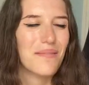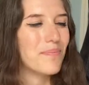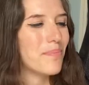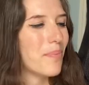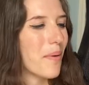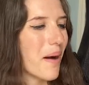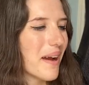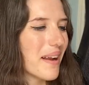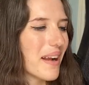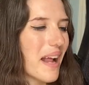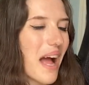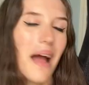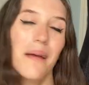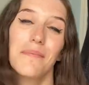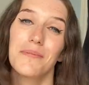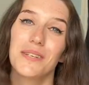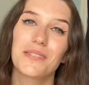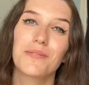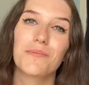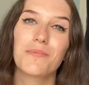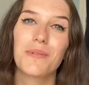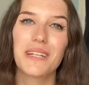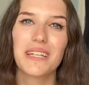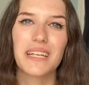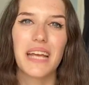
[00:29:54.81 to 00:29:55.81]
but I'm
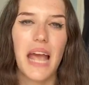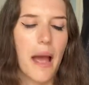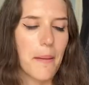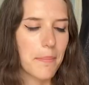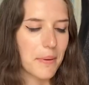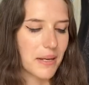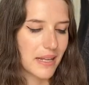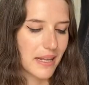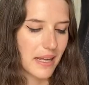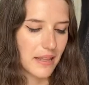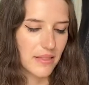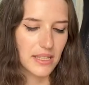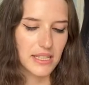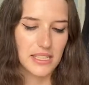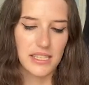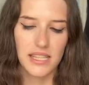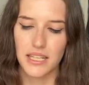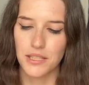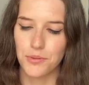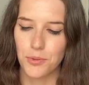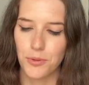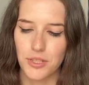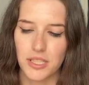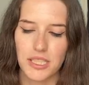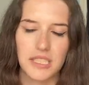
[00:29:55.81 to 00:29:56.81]
just really happy to get these.
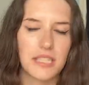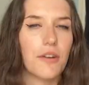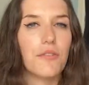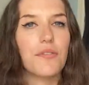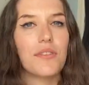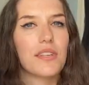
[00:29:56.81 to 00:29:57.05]
These were a steal.